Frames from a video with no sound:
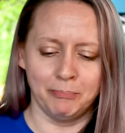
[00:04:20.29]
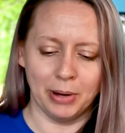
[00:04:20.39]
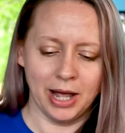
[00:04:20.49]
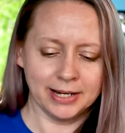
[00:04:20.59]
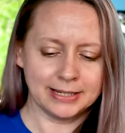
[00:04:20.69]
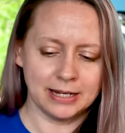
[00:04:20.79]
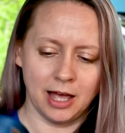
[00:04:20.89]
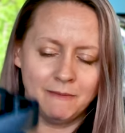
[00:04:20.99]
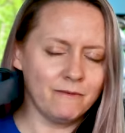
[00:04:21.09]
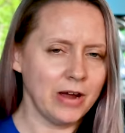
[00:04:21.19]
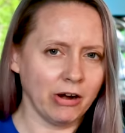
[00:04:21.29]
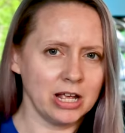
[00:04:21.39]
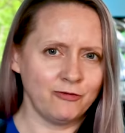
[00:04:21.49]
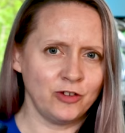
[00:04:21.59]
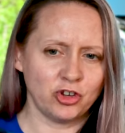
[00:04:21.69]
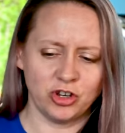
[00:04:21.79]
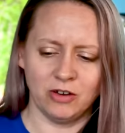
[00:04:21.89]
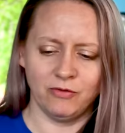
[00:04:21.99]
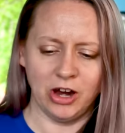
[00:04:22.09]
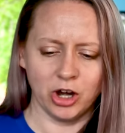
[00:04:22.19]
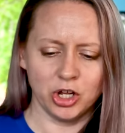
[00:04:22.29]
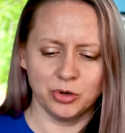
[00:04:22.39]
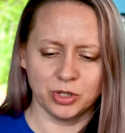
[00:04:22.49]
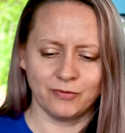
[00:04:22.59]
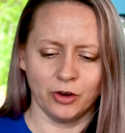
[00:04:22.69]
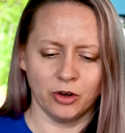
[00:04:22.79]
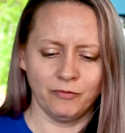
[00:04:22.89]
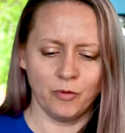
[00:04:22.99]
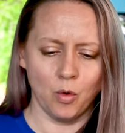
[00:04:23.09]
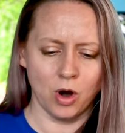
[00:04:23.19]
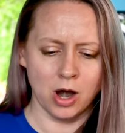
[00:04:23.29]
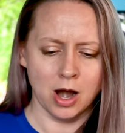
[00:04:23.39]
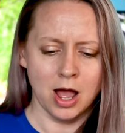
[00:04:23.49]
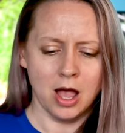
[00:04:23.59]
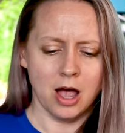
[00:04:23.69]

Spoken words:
but very efficient, very useful for